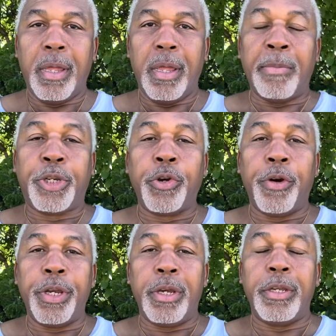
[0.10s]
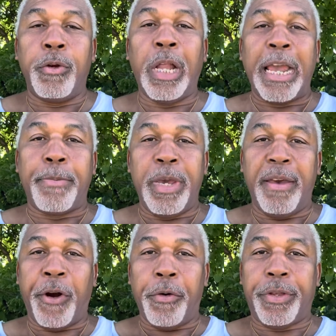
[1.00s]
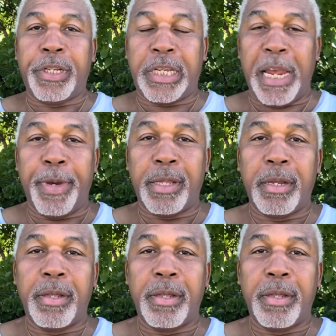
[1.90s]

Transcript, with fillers: I'm sure you, like me, have heard the statement.